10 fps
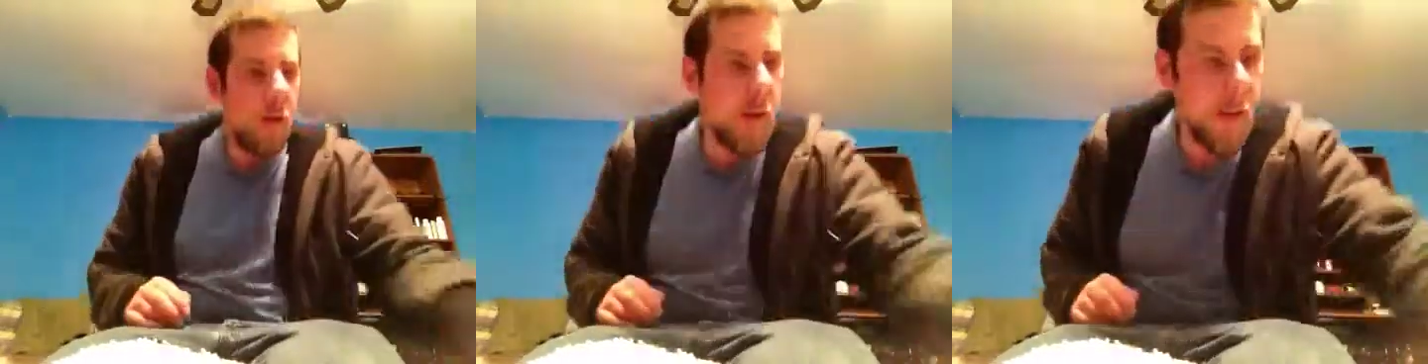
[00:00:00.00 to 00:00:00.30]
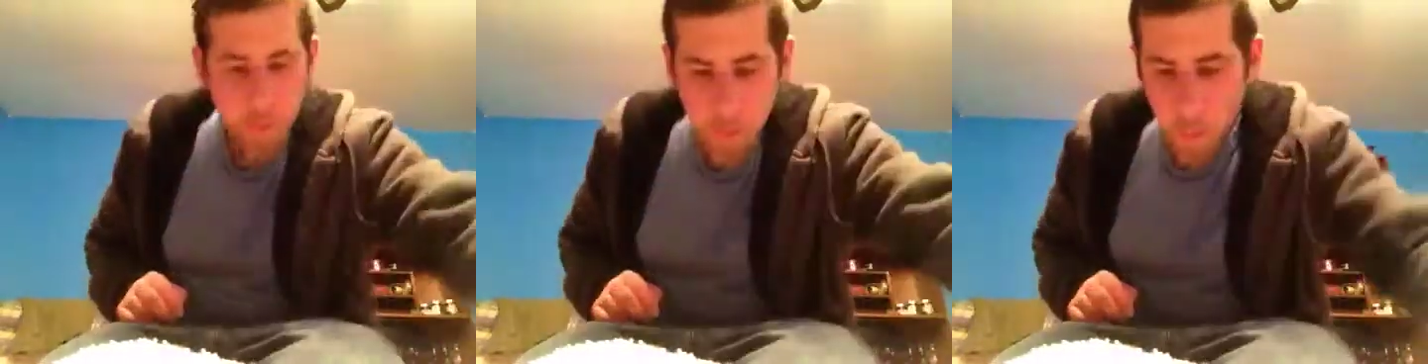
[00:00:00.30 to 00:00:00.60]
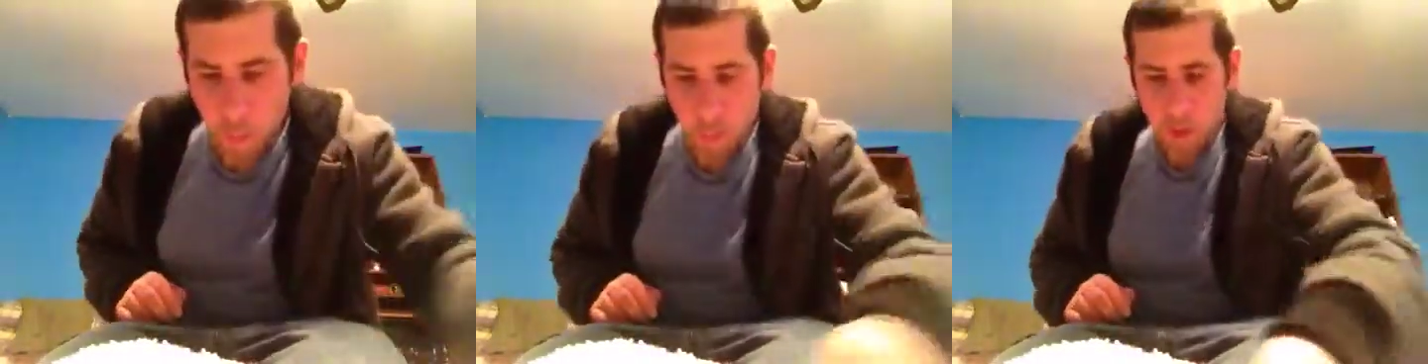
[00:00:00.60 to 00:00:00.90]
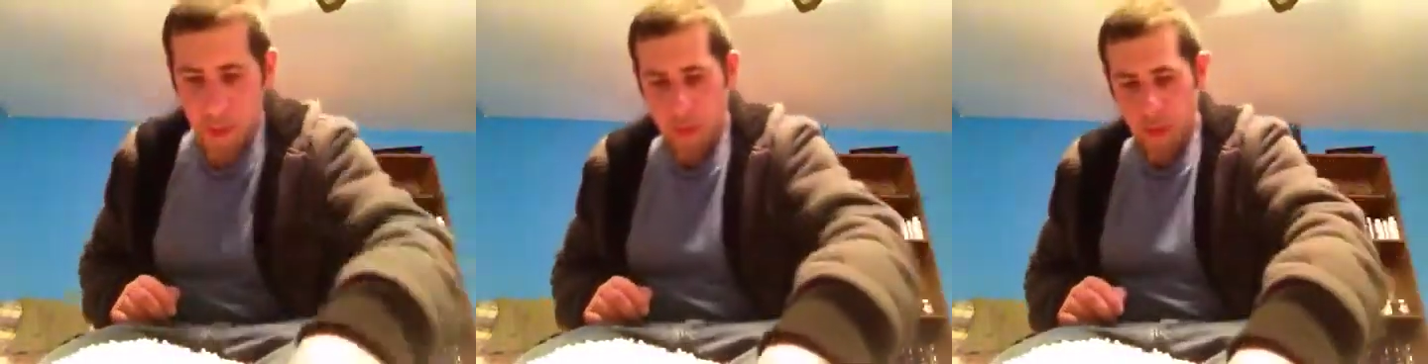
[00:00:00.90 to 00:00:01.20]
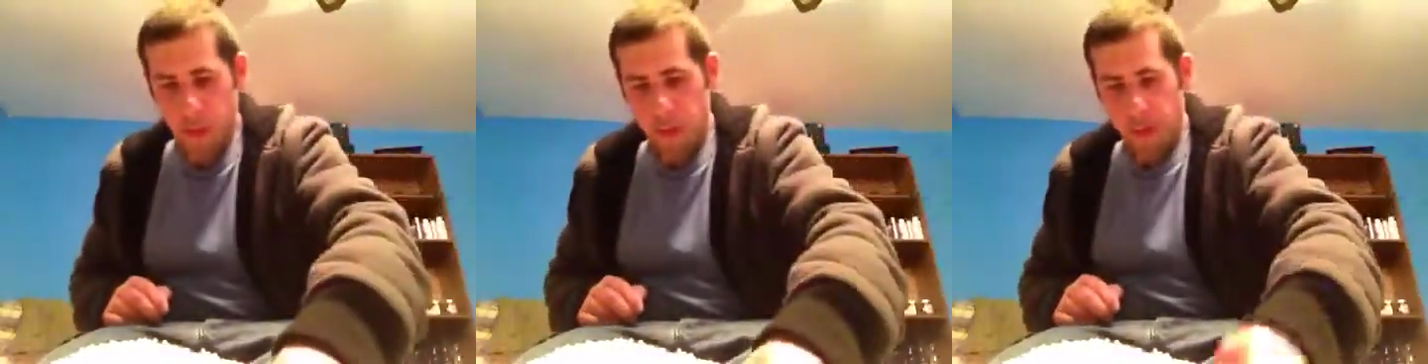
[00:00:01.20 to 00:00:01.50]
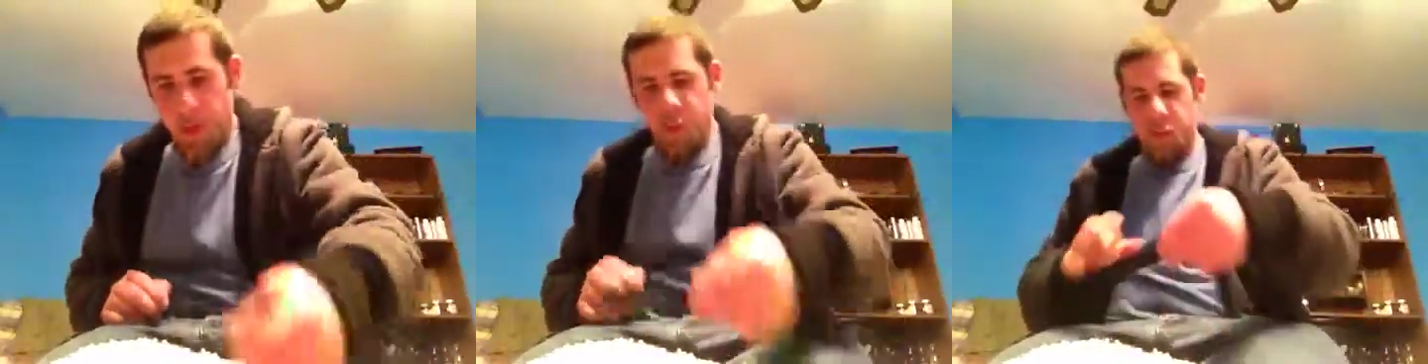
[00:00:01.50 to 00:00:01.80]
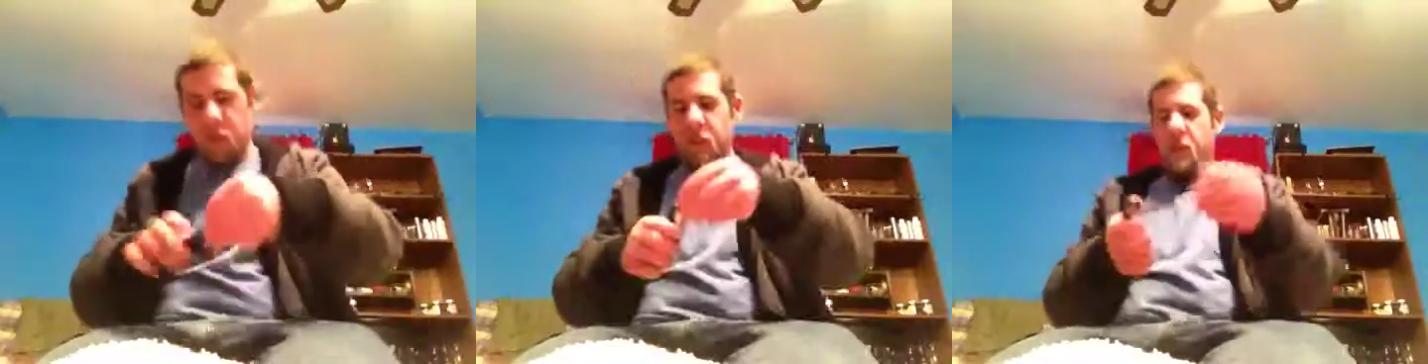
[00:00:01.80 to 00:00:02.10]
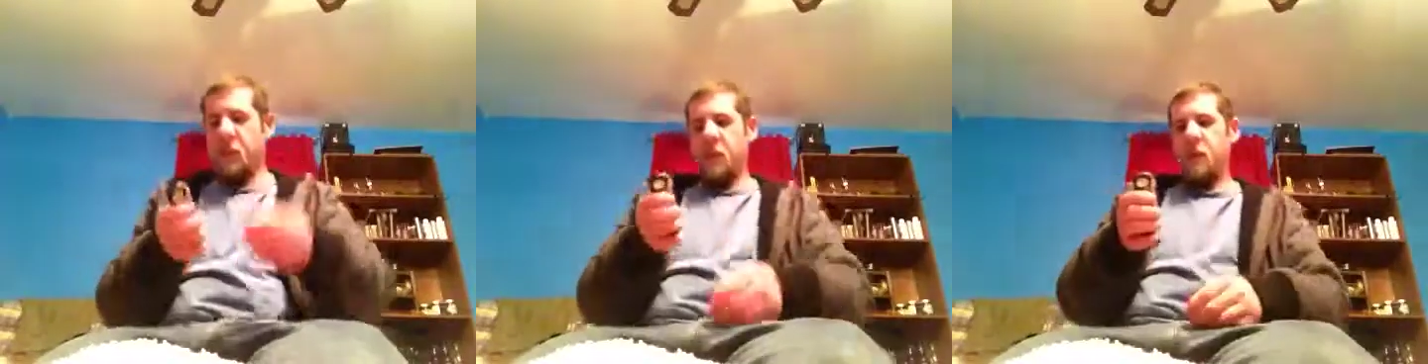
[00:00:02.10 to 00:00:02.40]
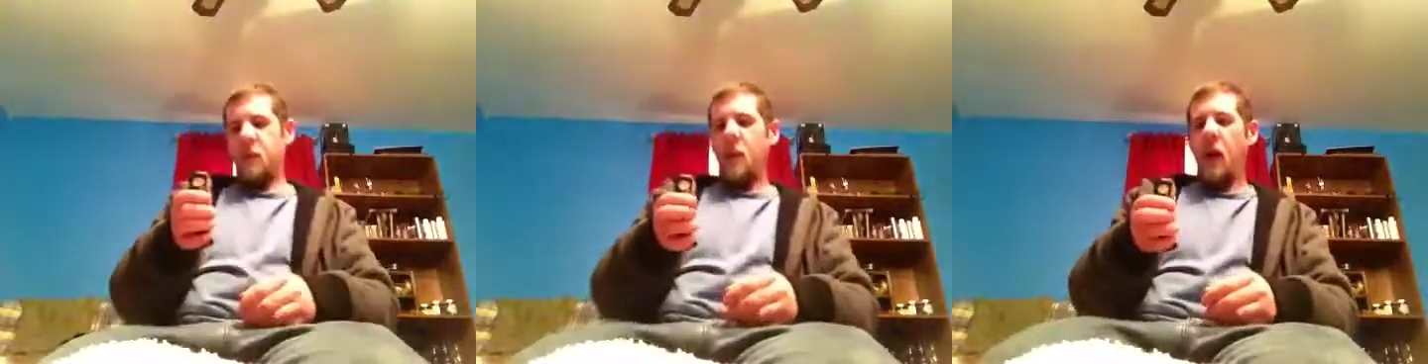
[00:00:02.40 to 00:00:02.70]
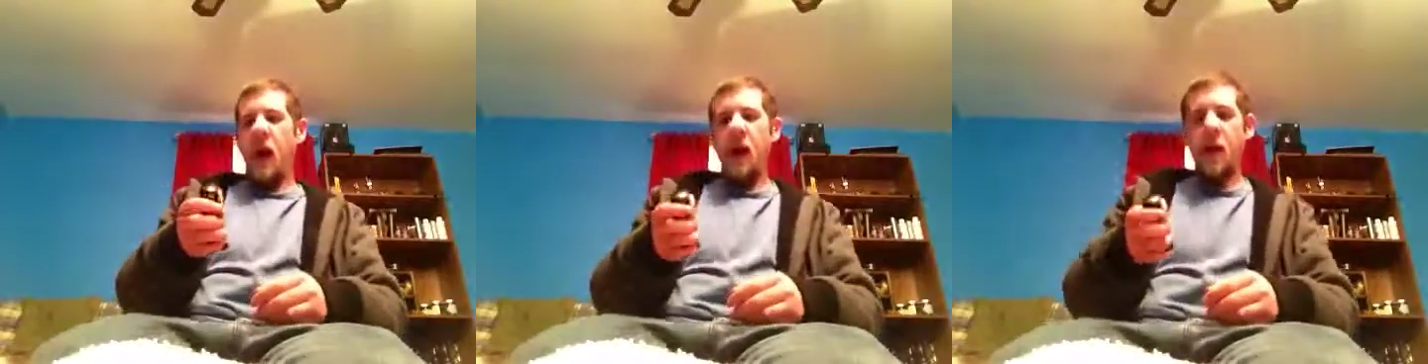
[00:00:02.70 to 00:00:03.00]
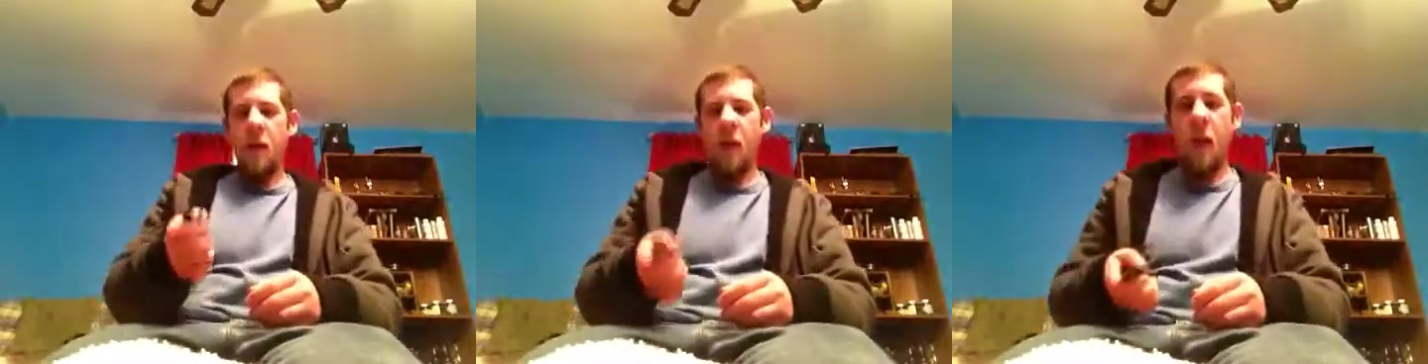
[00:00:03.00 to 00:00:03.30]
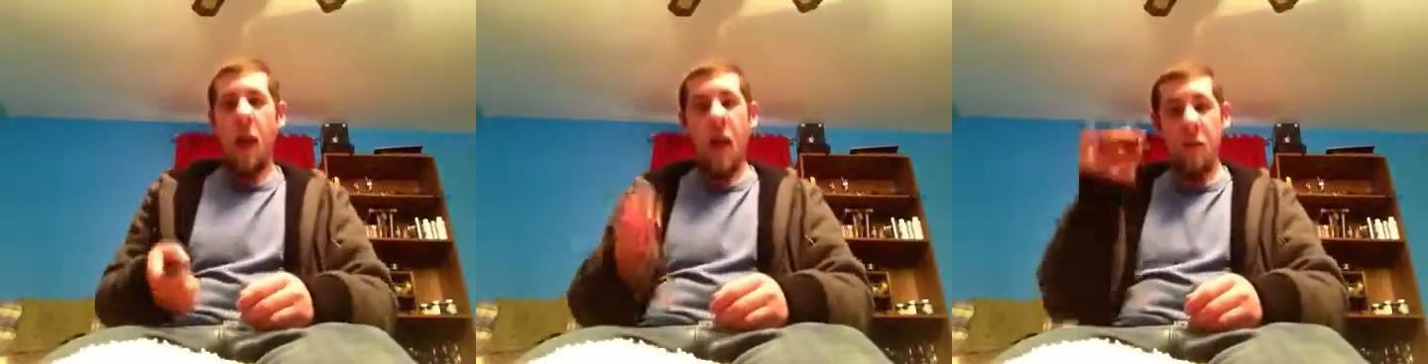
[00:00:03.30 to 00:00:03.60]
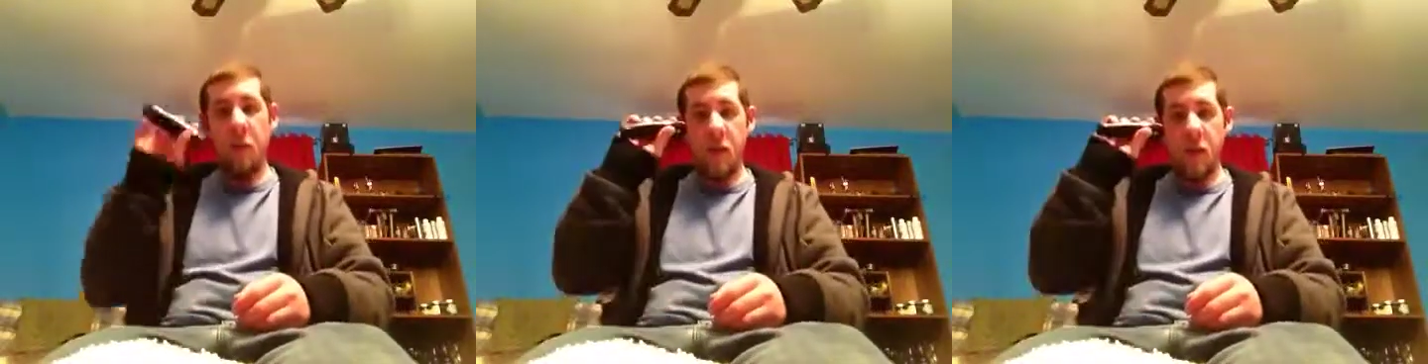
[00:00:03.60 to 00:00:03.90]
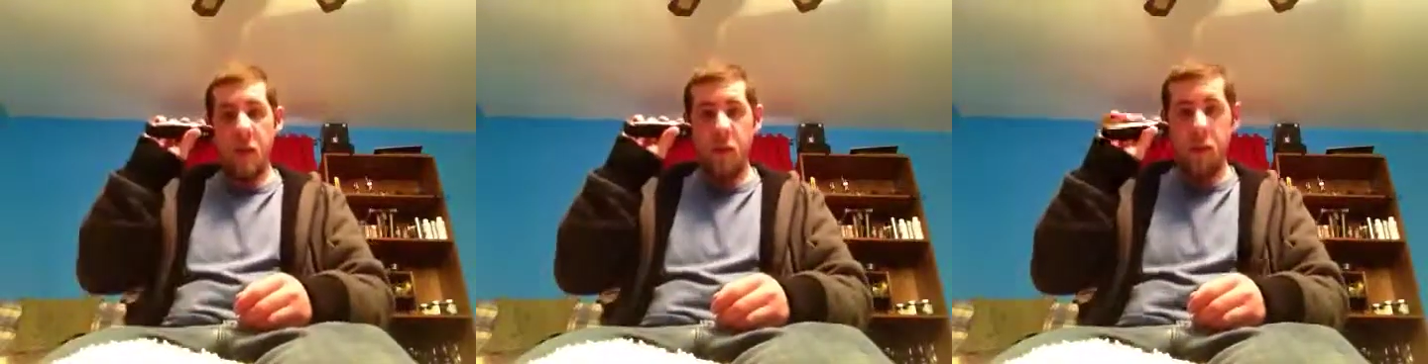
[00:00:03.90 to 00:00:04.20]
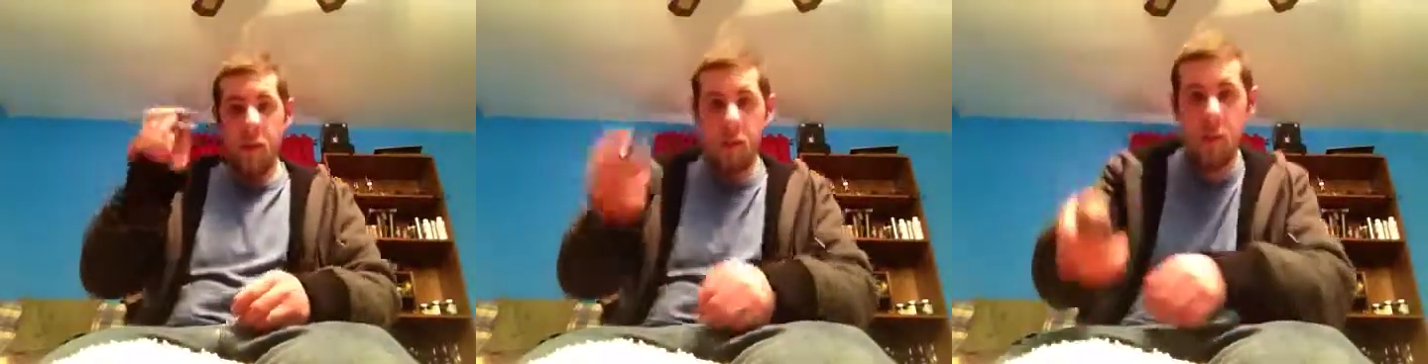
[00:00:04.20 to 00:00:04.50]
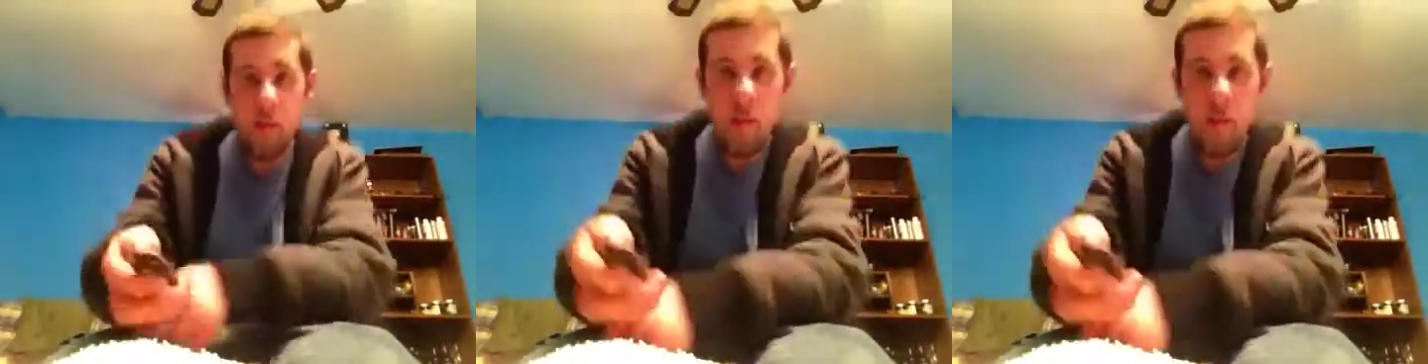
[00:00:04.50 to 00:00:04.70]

Here's the one that I have been using,